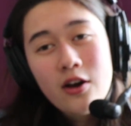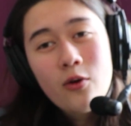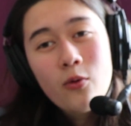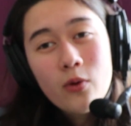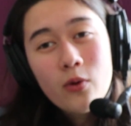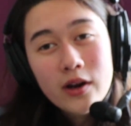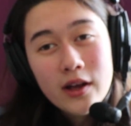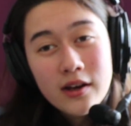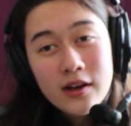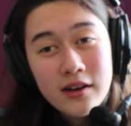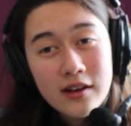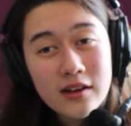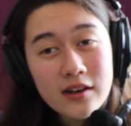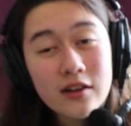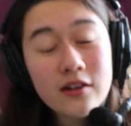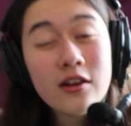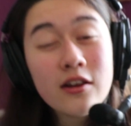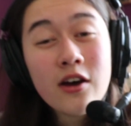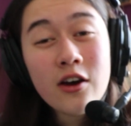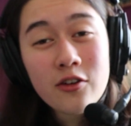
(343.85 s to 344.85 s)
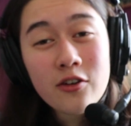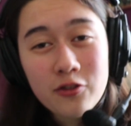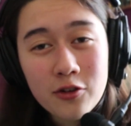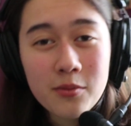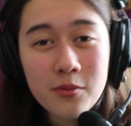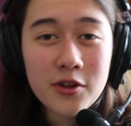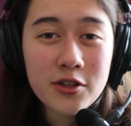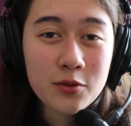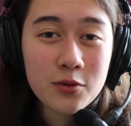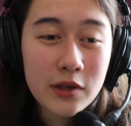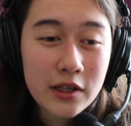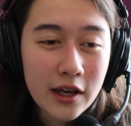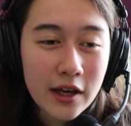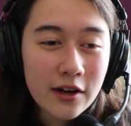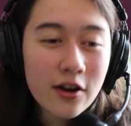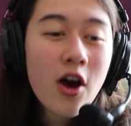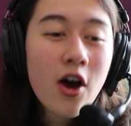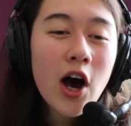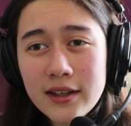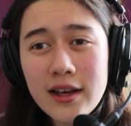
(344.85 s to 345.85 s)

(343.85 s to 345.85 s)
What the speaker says: what I needed from this weekend.